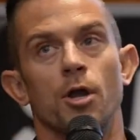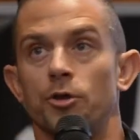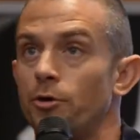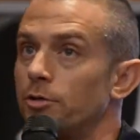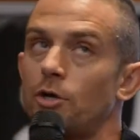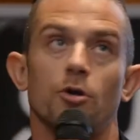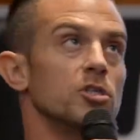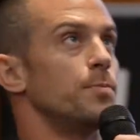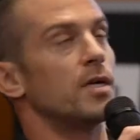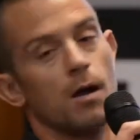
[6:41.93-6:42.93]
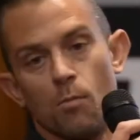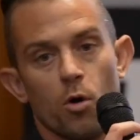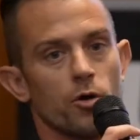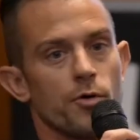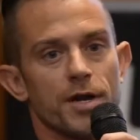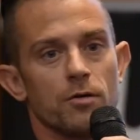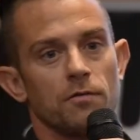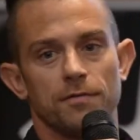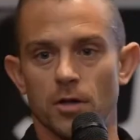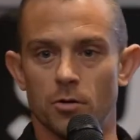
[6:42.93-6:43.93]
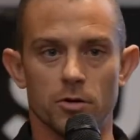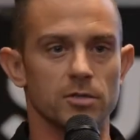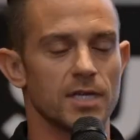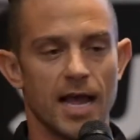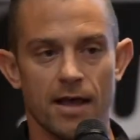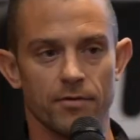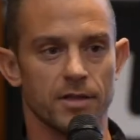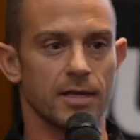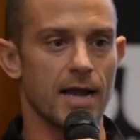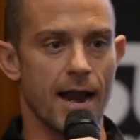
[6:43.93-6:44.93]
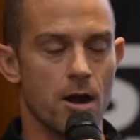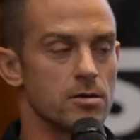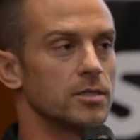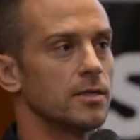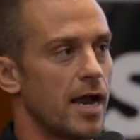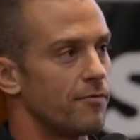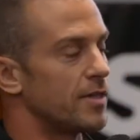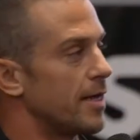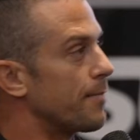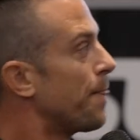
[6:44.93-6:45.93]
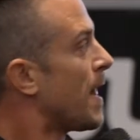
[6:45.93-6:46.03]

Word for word: your turns become more critical, floaters, everything, airs, everything.